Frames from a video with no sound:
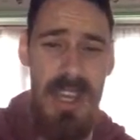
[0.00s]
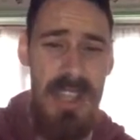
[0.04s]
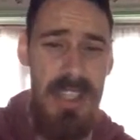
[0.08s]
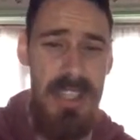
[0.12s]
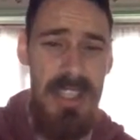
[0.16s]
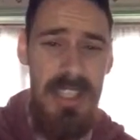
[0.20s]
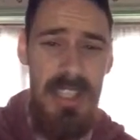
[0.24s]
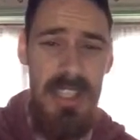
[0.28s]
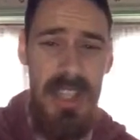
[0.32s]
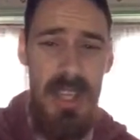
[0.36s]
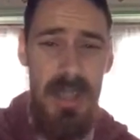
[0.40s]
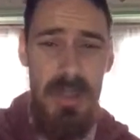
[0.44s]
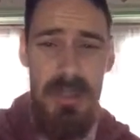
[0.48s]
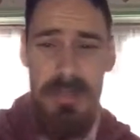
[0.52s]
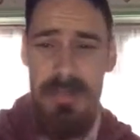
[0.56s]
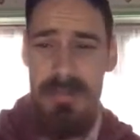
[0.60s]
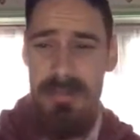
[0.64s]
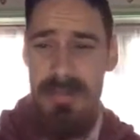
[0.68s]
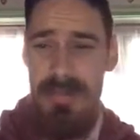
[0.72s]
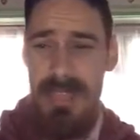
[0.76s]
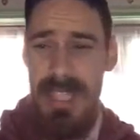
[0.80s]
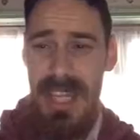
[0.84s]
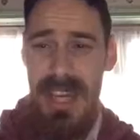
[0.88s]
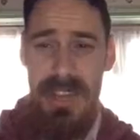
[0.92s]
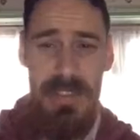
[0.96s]

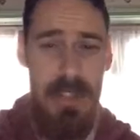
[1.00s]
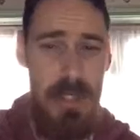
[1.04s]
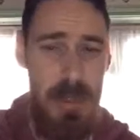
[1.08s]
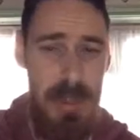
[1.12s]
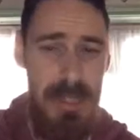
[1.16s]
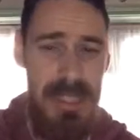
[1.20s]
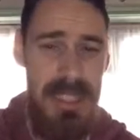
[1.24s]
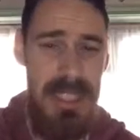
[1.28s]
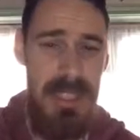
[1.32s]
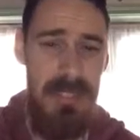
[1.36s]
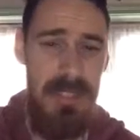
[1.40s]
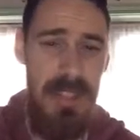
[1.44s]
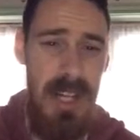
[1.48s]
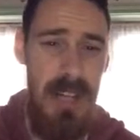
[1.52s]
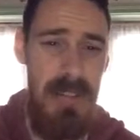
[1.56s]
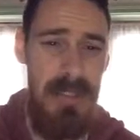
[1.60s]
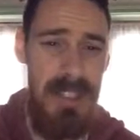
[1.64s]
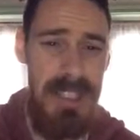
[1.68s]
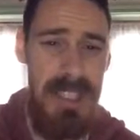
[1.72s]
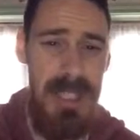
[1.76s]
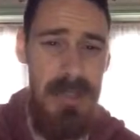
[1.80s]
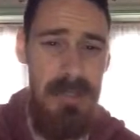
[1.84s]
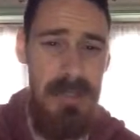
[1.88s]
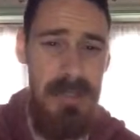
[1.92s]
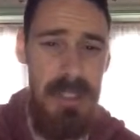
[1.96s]
have 25
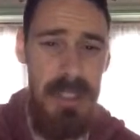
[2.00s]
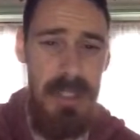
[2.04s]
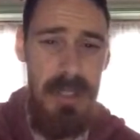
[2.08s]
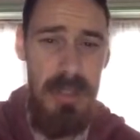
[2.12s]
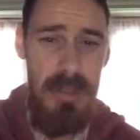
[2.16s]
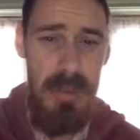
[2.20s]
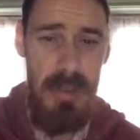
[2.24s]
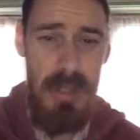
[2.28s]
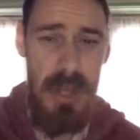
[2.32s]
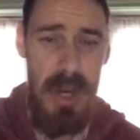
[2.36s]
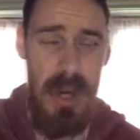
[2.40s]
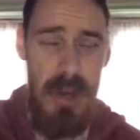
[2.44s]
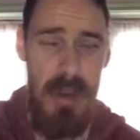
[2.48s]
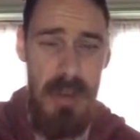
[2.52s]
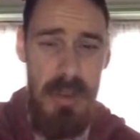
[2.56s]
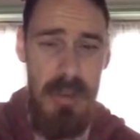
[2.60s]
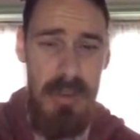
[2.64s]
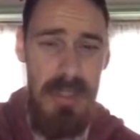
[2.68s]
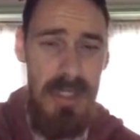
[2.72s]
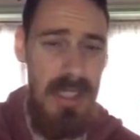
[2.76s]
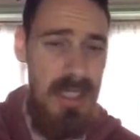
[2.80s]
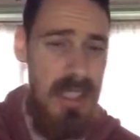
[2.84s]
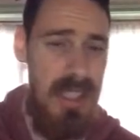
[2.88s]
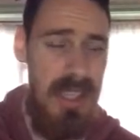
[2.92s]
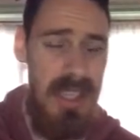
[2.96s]
attempts at your goal.
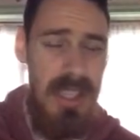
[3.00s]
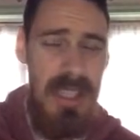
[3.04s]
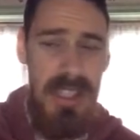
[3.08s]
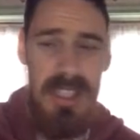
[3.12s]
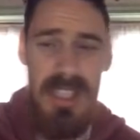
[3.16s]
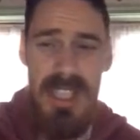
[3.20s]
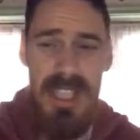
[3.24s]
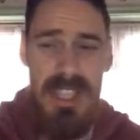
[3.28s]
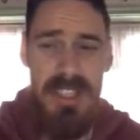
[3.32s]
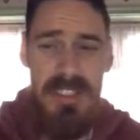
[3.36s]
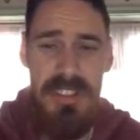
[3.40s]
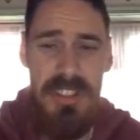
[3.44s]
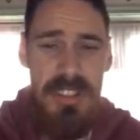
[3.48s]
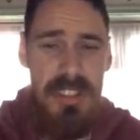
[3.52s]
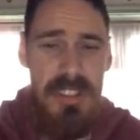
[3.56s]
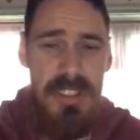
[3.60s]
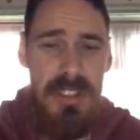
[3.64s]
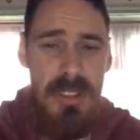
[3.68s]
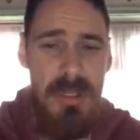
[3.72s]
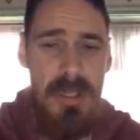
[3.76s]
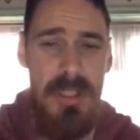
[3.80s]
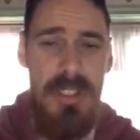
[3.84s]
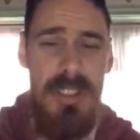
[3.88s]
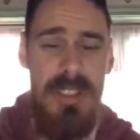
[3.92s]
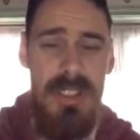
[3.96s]
It's just
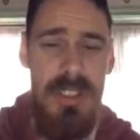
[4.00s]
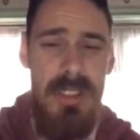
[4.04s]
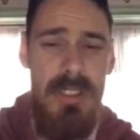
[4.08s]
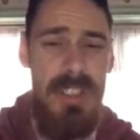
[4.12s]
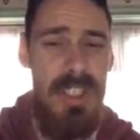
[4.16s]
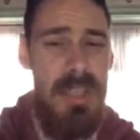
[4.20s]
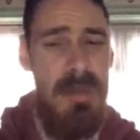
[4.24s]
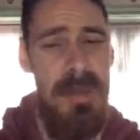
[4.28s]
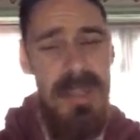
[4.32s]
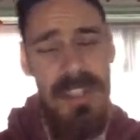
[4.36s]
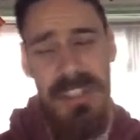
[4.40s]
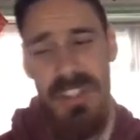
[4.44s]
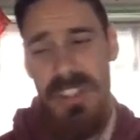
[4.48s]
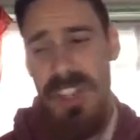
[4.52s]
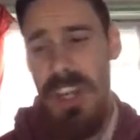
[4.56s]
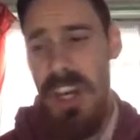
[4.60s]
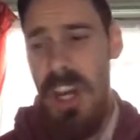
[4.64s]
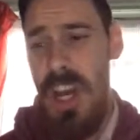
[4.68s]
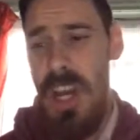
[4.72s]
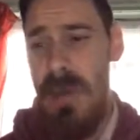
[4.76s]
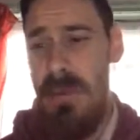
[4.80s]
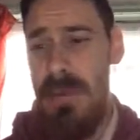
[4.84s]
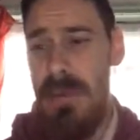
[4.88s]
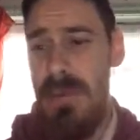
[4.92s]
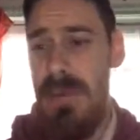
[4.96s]
not good enough, especially at
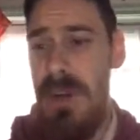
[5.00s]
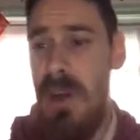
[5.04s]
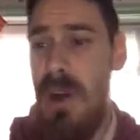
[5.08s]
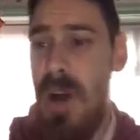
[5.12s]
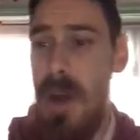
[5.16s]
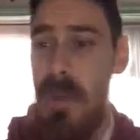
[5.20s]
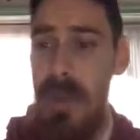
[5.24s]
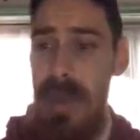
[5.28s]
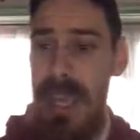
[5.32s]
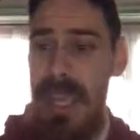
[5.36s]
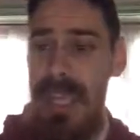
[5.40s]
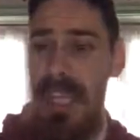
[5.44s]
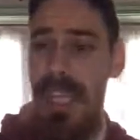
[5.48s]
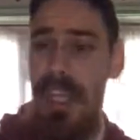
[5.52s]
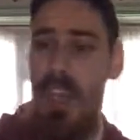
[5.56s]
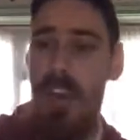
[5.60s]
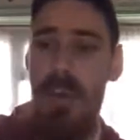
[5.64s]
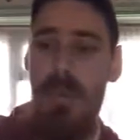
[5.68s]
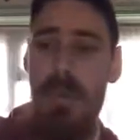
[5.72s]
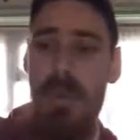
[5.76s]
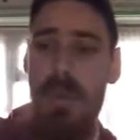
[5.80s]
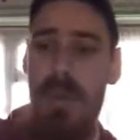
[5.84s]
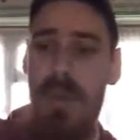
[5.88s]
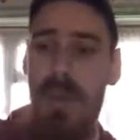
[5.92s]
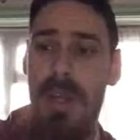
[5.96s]
home as well. I bet you
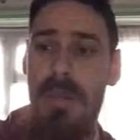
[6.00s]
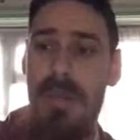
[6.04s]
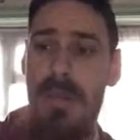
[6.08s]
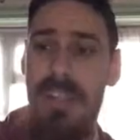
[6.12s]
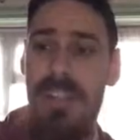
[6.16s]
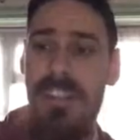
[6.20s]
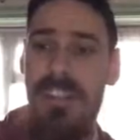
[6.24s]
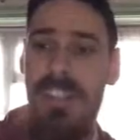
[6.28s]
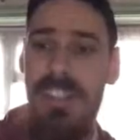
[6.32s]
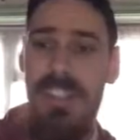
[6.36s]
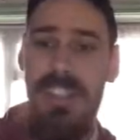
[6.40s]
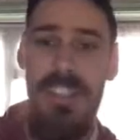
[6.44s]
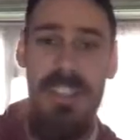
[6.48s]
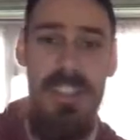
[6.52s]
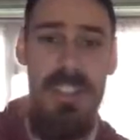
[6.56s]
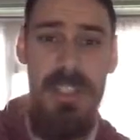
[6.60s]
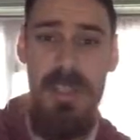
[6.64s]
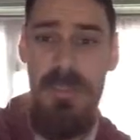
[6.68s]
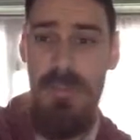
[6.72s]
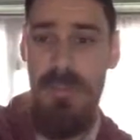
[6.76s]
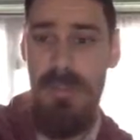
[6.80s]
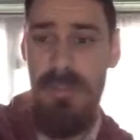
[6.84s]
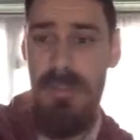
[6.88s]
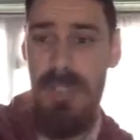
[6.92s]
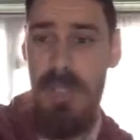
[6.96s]
Liverpool and Manchester City
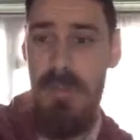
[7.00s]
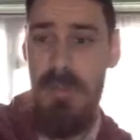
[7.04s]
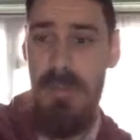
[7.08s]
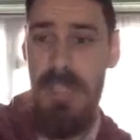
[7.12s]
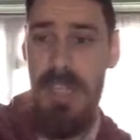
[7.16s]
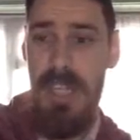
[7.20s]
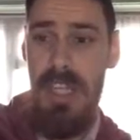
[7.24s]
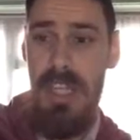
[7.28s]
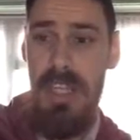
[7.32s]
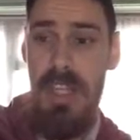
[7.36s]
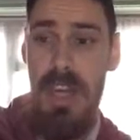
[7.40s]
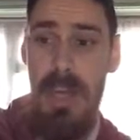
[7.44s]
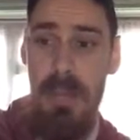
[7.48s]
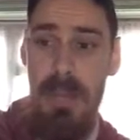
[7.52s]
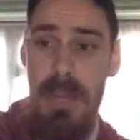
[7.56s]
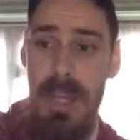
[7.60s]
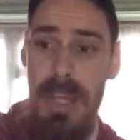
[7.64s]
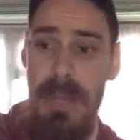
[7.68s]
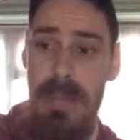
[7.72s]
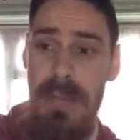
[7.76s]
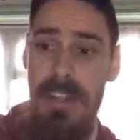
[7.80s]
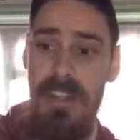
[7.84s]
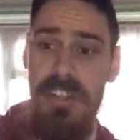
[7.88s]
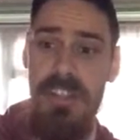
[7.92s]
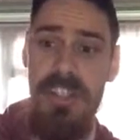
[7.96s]
don't let. I bet
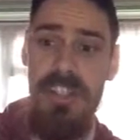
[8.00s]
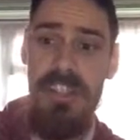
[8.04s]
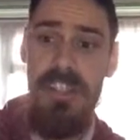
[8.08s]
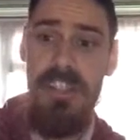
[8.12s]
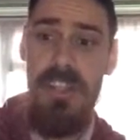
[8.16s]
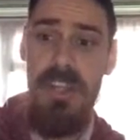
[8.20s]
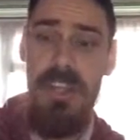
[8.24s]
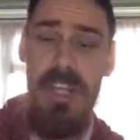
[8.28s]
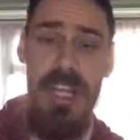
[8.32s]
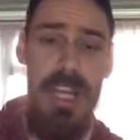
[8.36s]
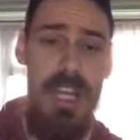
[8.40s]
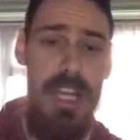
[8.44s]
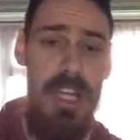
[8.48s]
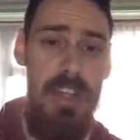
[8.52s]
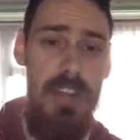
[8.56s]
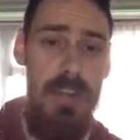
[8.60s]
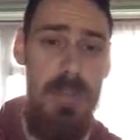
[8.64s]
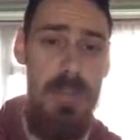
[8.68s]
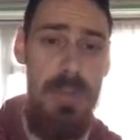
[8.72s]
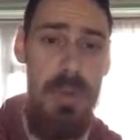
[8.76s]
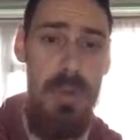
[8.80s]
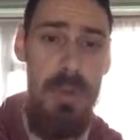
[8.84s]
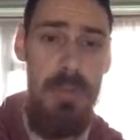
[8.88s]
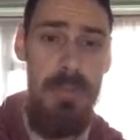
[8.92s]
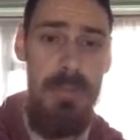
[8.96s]
you Manchester City don't let
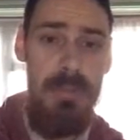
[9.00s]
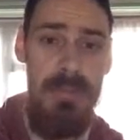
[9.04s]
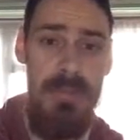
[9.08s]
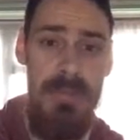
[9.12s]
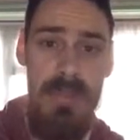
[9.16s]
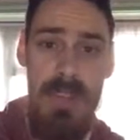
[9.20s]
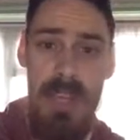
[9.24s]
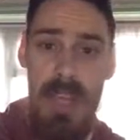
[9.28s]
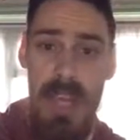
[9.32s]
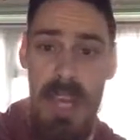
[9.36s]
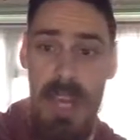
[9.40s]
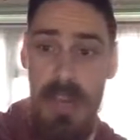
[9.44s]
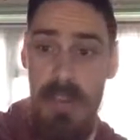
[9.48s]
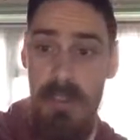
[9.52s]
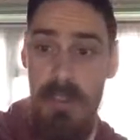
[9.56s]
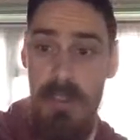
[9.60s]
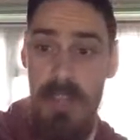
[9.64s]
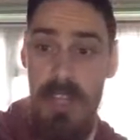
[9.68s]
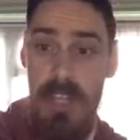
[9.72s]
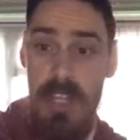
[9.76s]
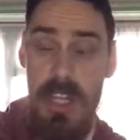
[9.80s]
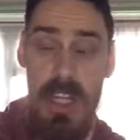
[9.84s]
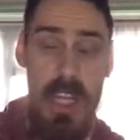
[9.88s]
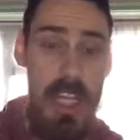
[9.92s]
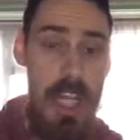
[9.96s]
Liverpool
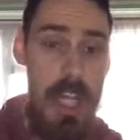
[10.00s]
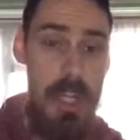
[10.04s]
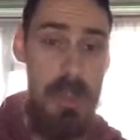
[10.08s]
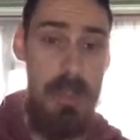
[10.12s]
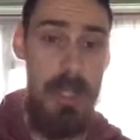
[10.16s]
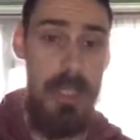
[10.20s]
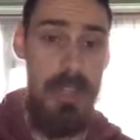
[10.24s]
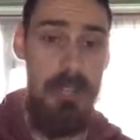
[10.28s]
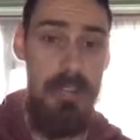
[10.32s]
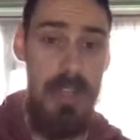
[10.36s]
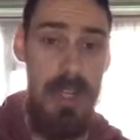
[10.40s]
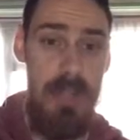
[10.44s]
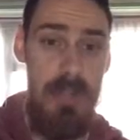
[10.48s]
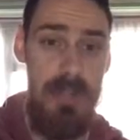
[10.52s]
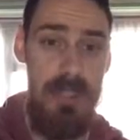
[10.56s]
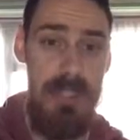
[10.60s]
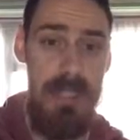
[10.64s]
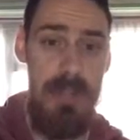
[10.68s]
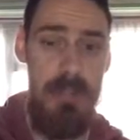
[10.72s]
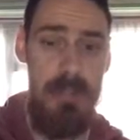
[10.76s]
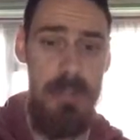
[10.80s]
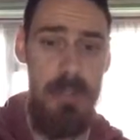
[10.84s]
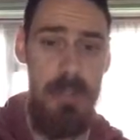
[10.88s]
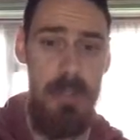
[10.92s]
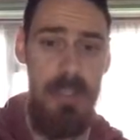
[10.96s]
have 25
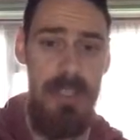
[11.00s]
attempts or